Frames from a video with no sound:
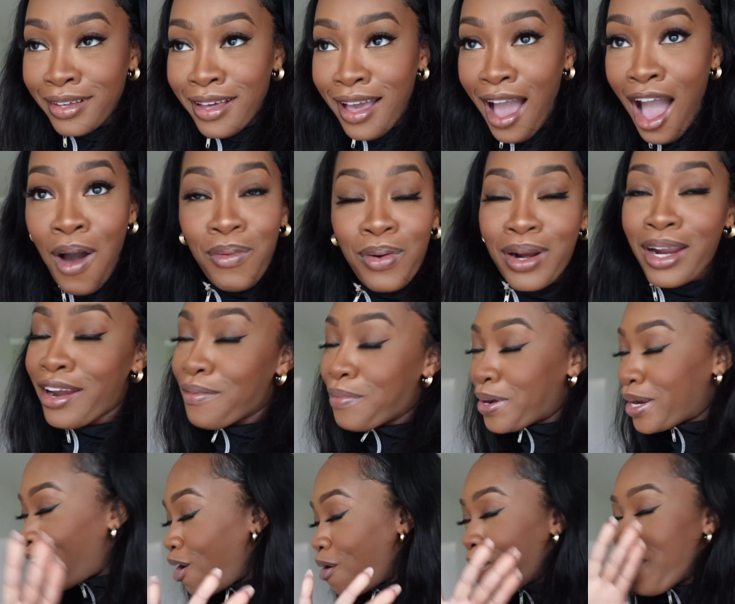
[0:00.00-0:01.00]
I wanna hear
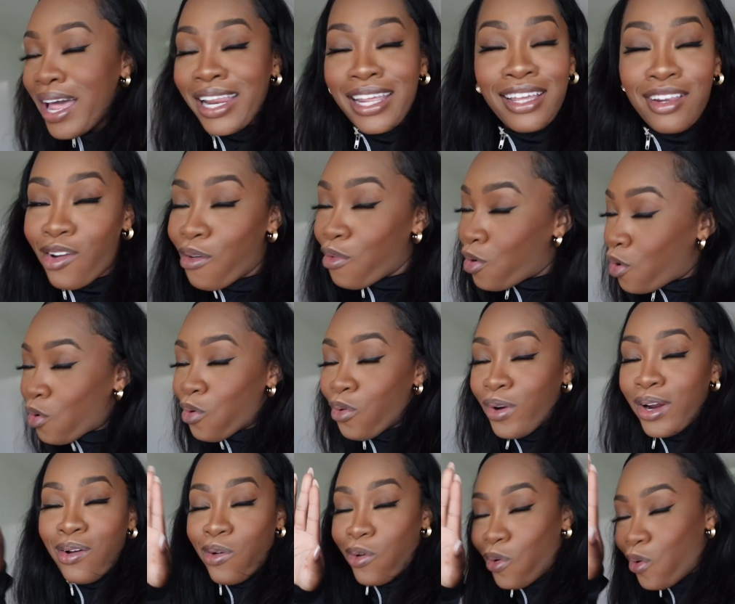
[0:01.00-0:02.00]
what nobody, no
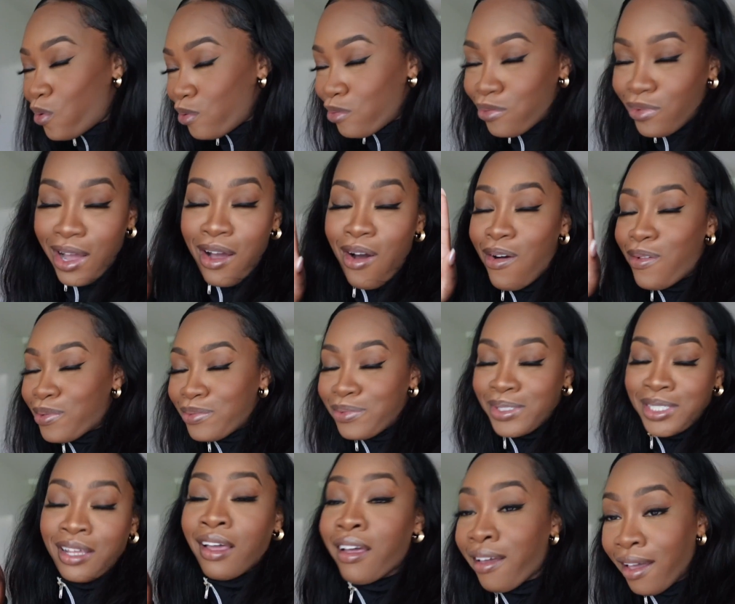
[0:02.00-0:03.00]
critical, I
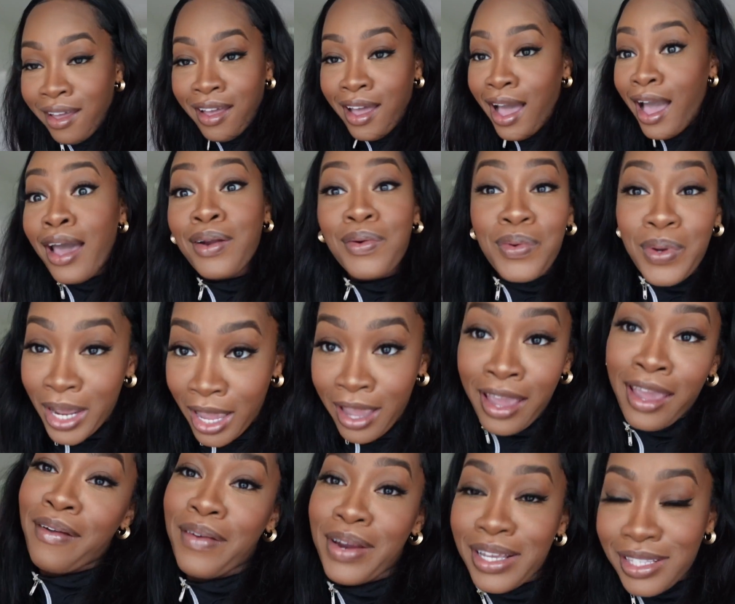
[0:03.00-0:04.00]
don't wanna
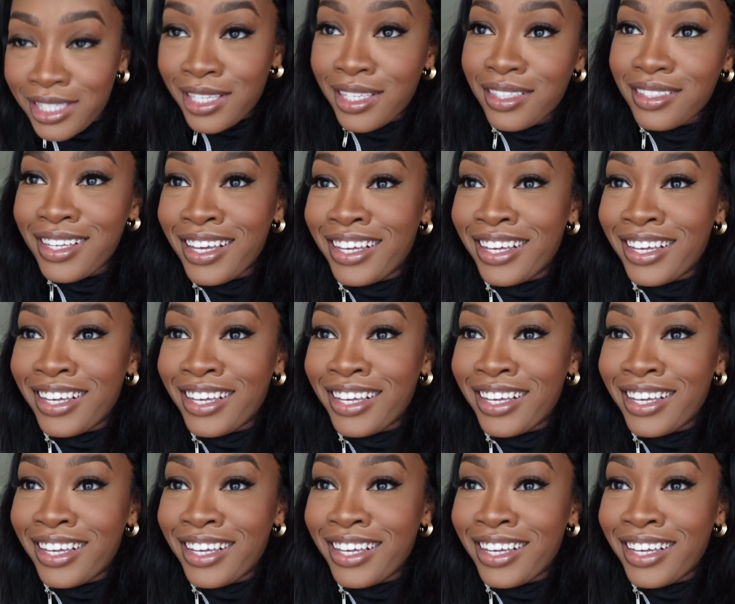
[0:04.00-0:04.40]
hear it.